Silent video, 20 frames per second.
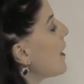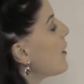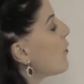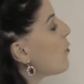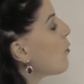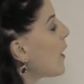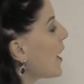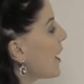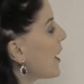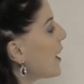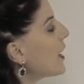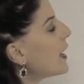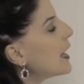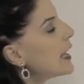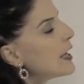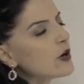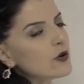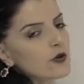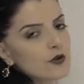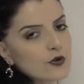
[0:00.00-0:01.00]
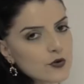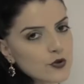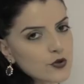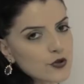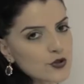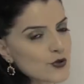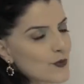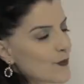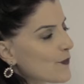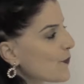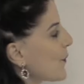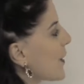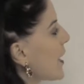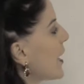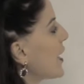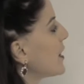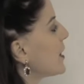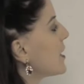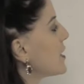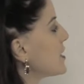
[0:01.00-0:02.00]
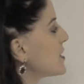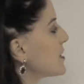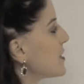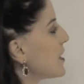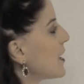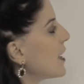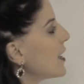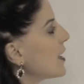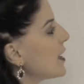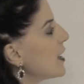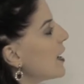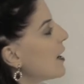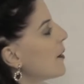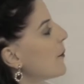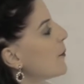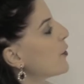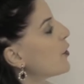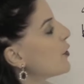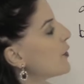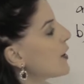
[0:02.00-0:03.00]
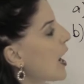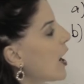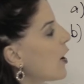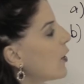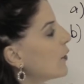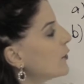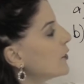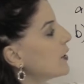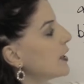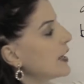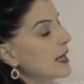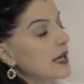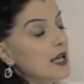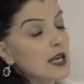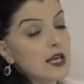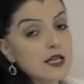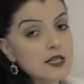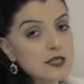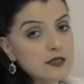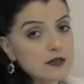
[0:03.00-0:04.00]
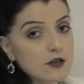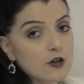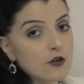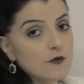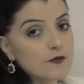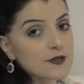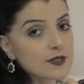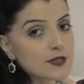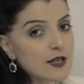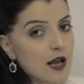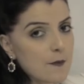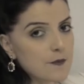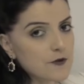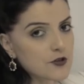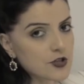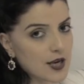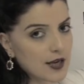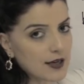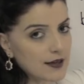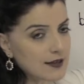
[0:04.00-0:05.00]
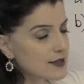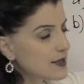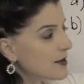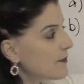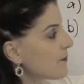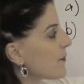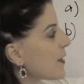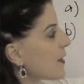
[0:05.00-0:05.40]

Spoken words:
When I use this pronoun instead of subject,